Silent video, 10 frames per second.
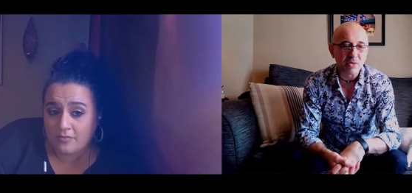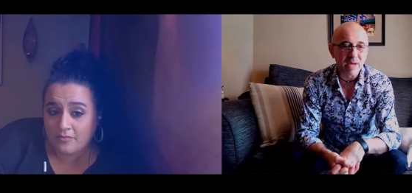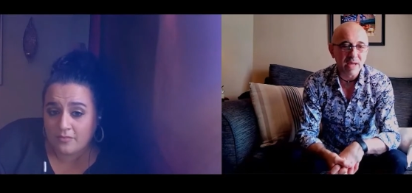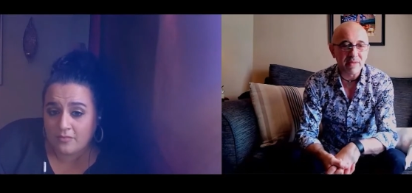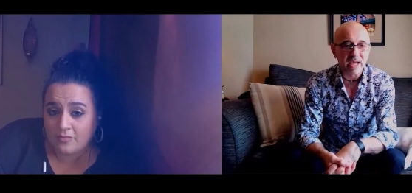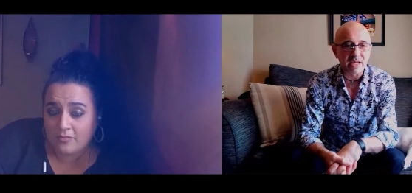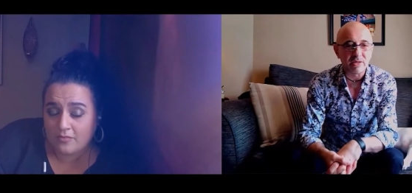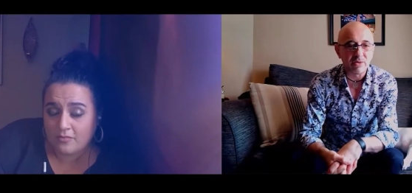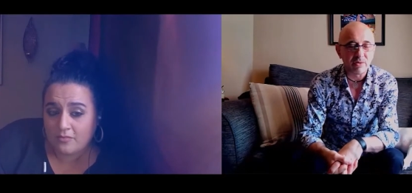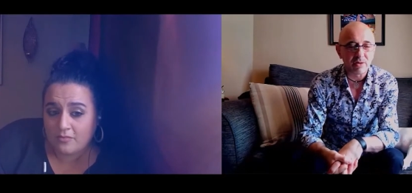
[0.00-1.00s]
Speaker 1: maybe a
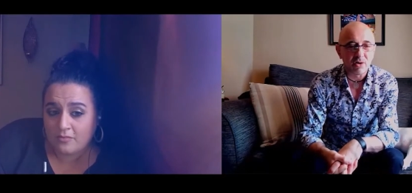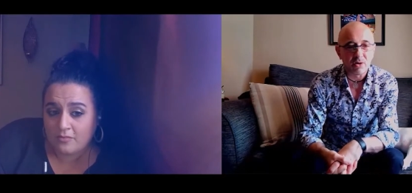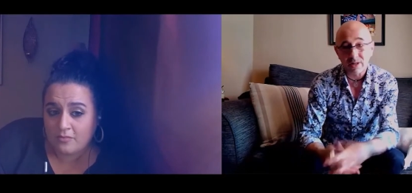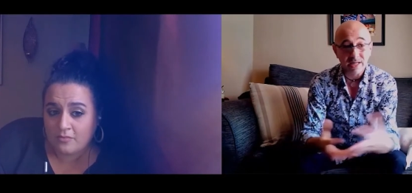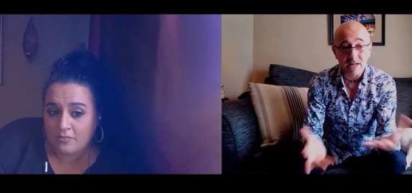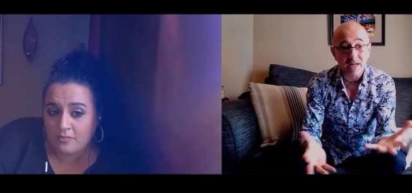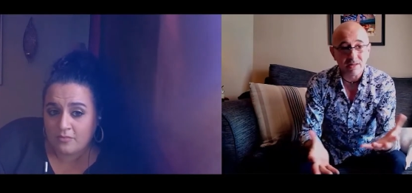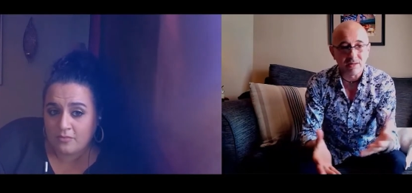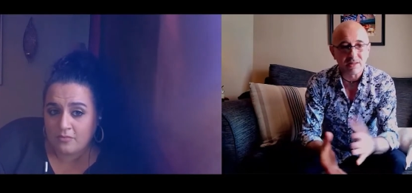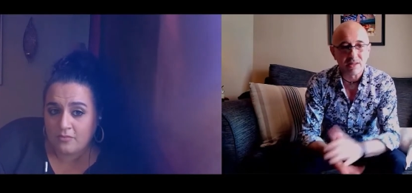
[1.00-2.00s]
youth or an
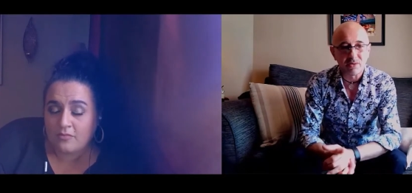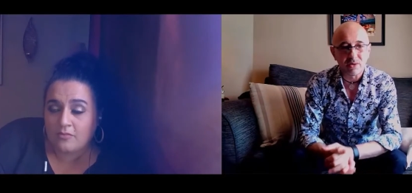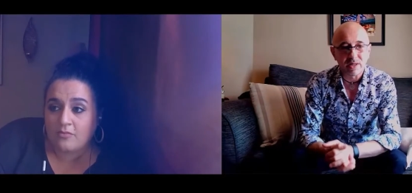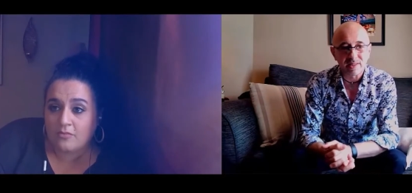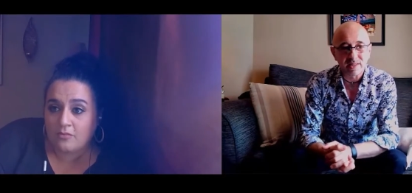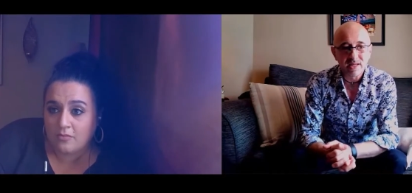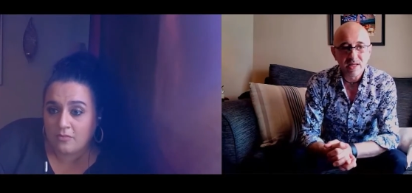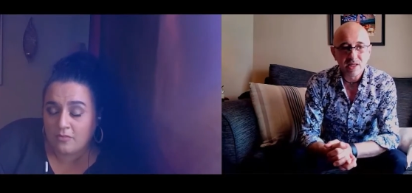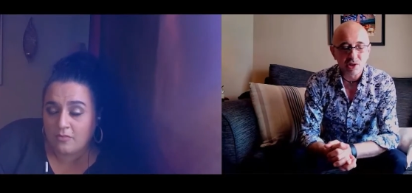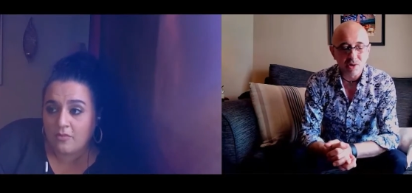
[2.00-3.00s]
adult who is
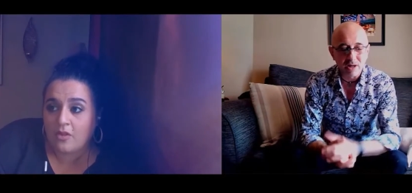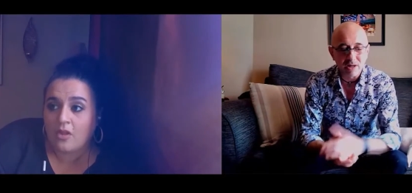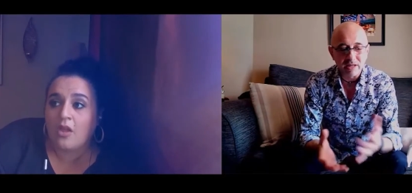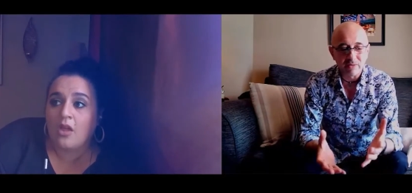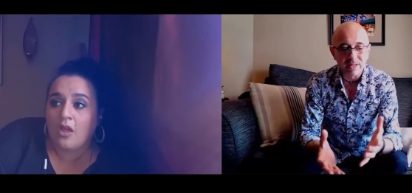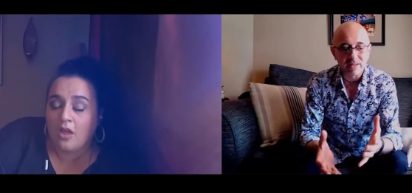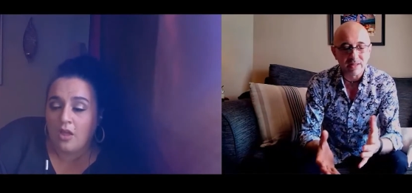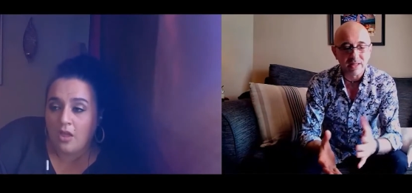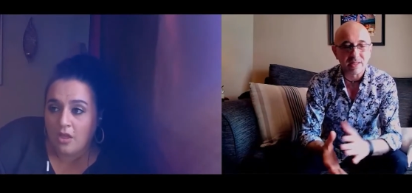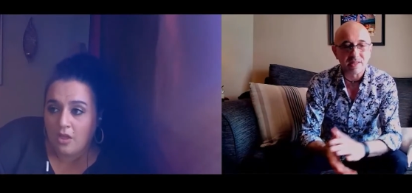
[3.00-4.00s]
struggling with
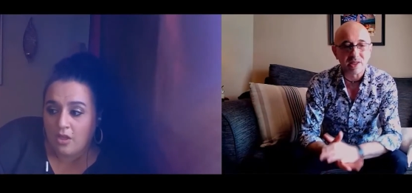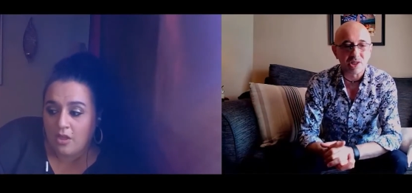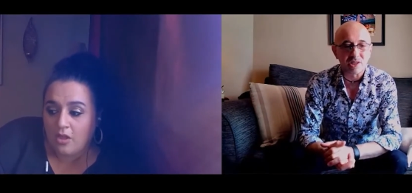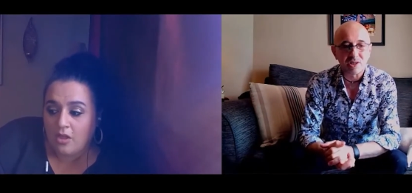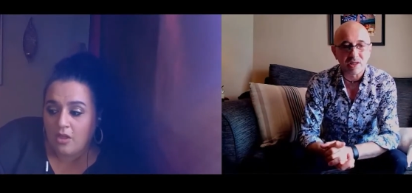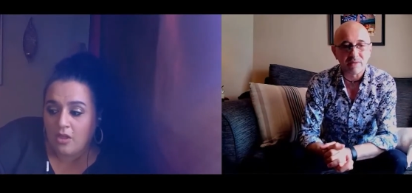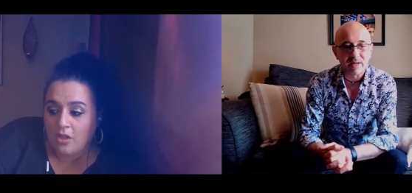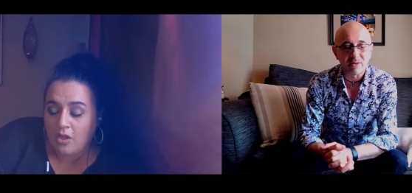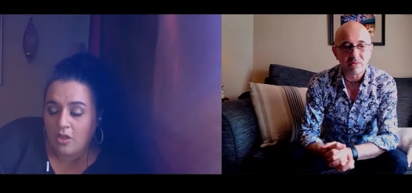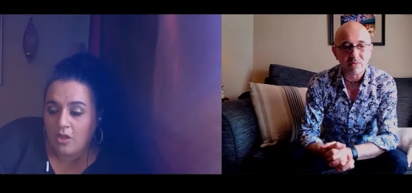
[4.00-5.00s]
the decision to come
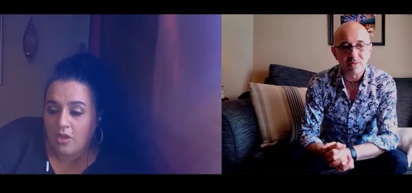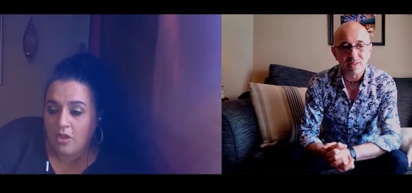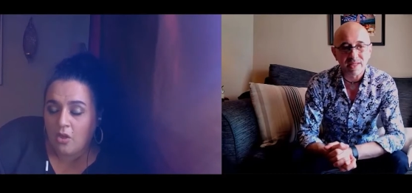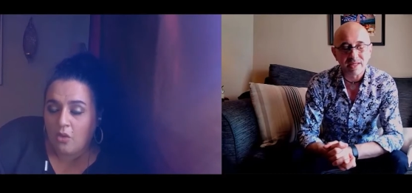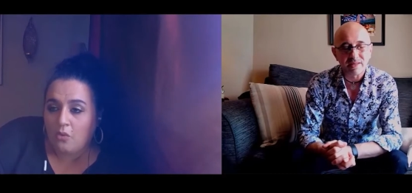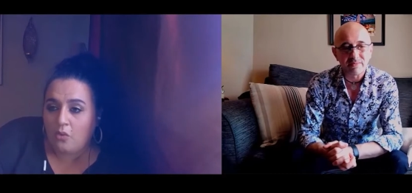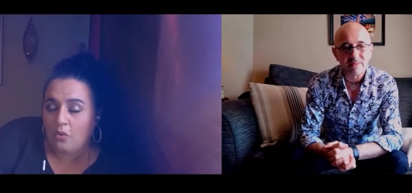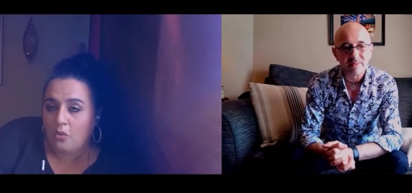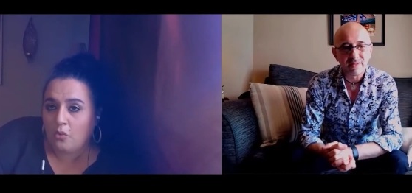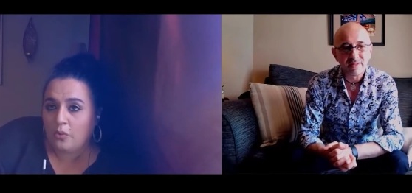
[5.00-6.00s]
out? What would you say to them?
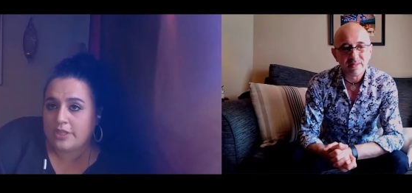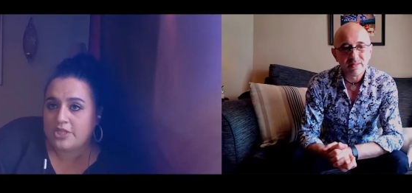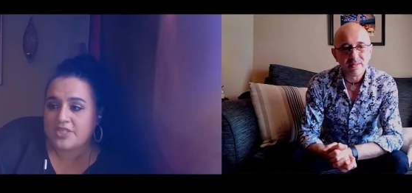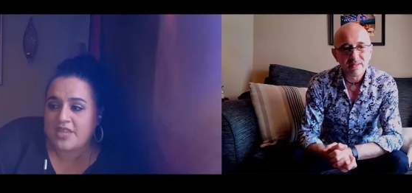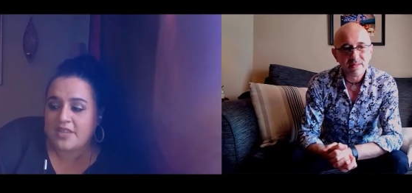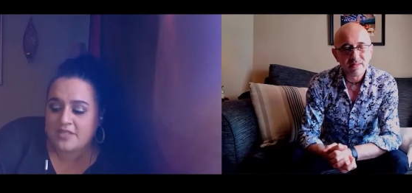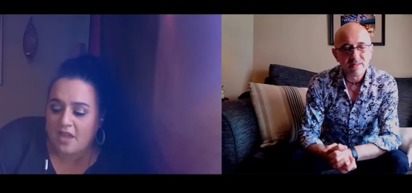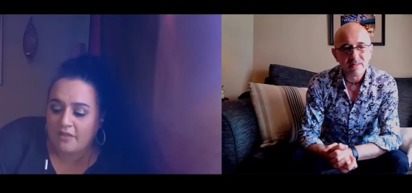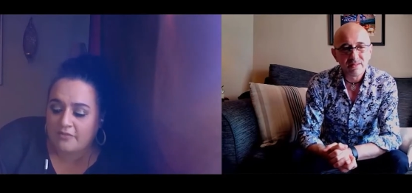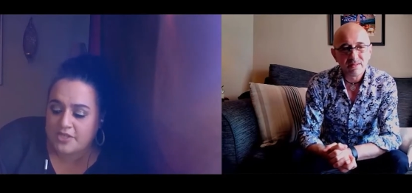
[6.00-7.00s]
Speaker 2: Well, I just had this
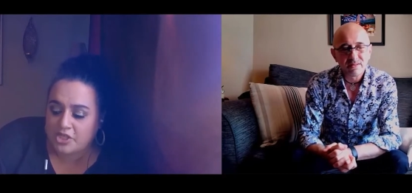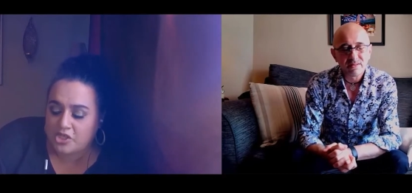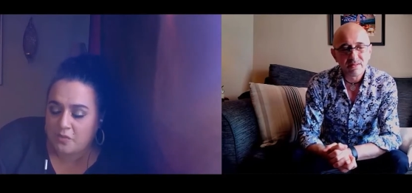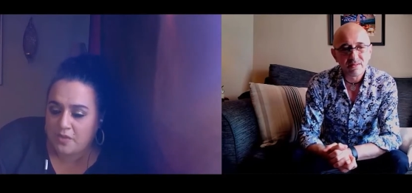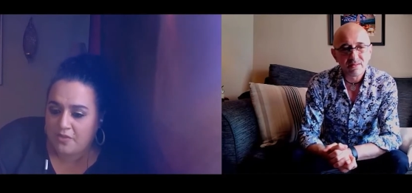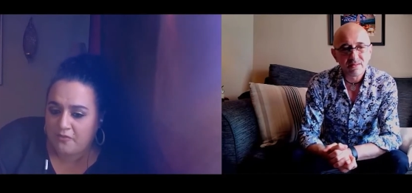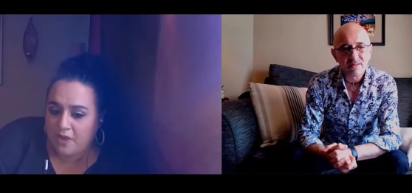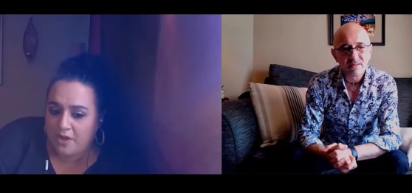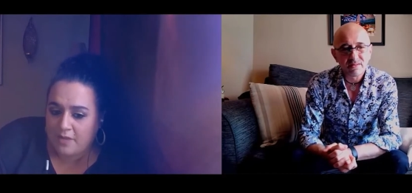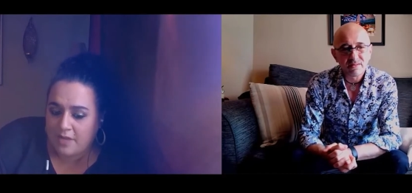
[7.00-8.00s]
conversation with a
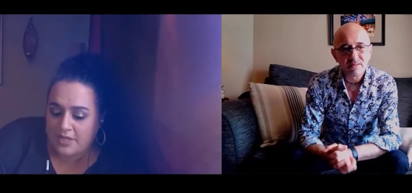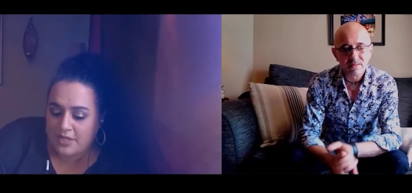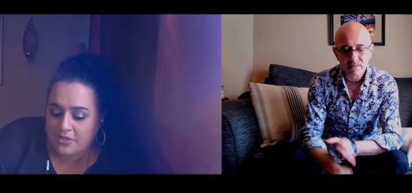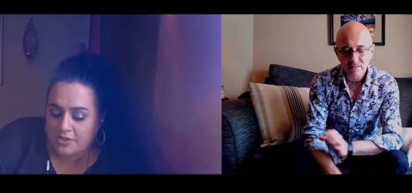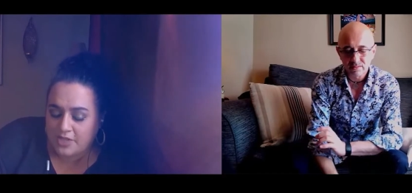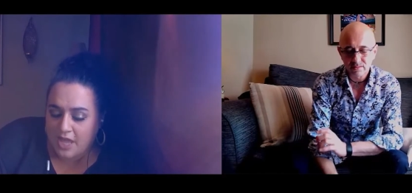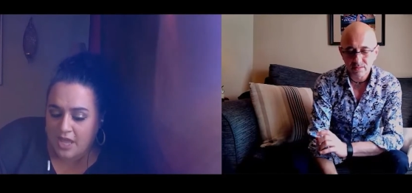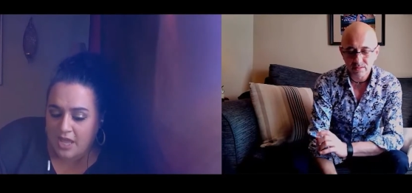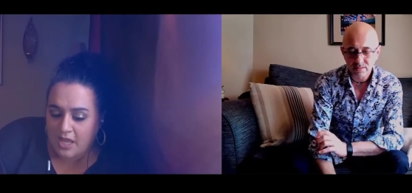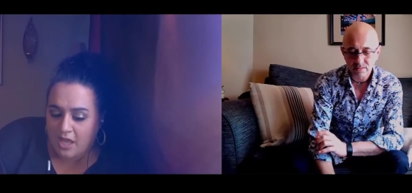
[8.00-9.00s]
friend of mine the other
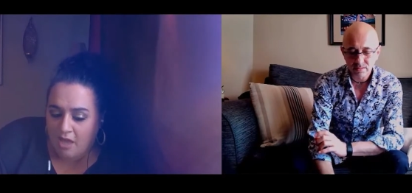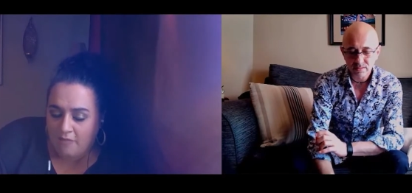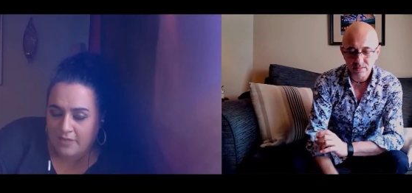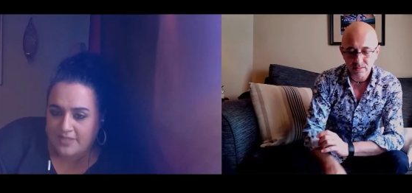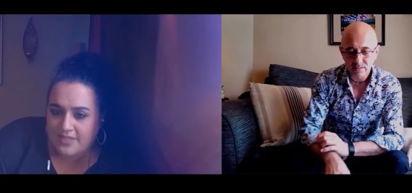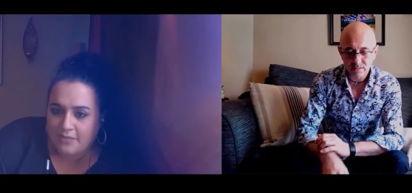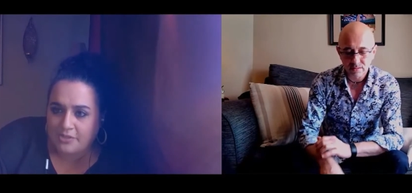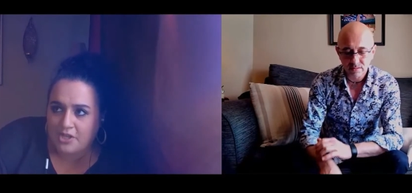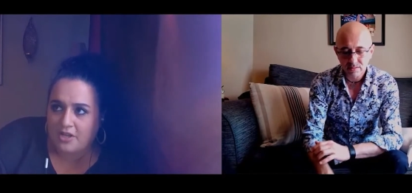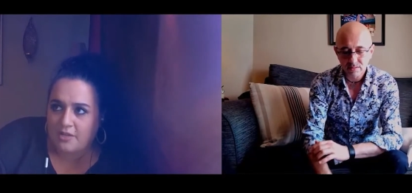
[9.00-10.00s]
day uh, because they were
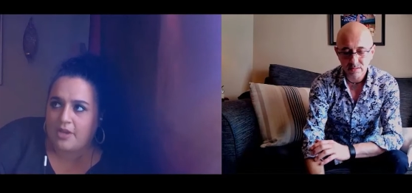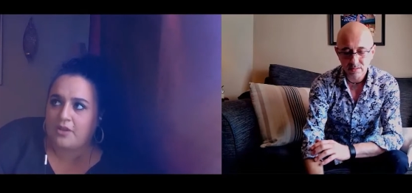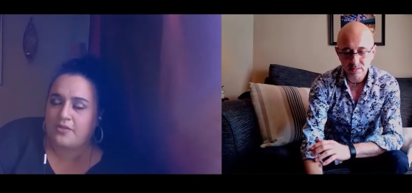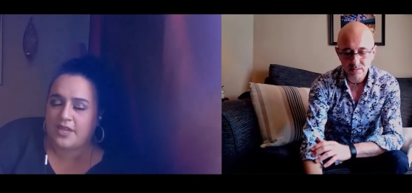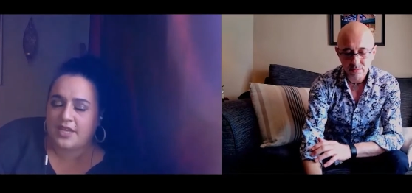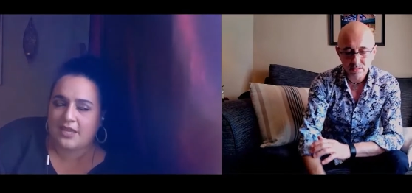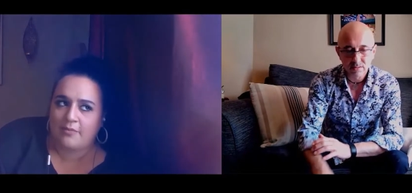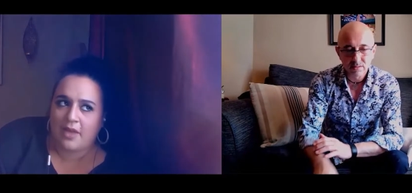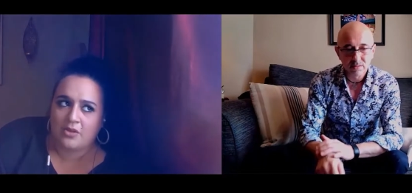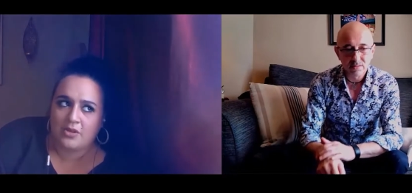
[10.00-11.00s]
talking about how they came
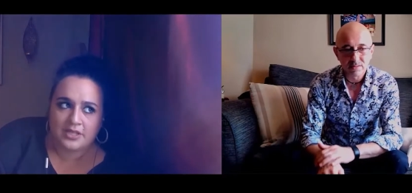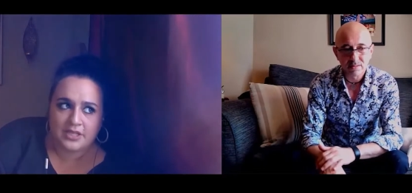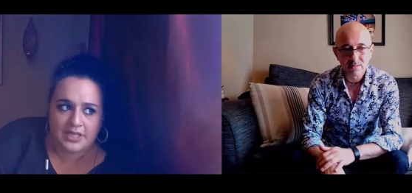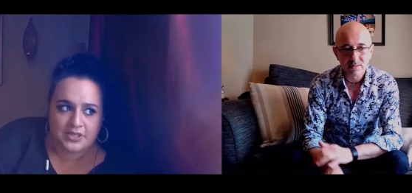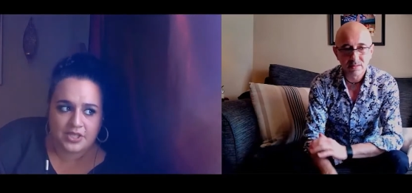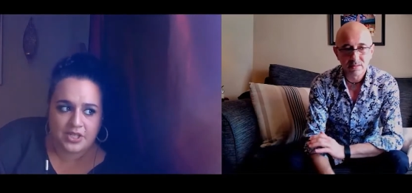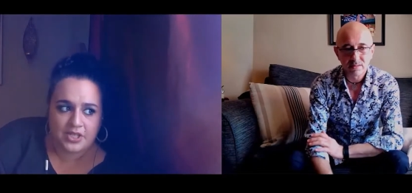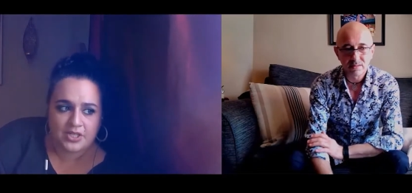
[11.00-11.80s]
out in like their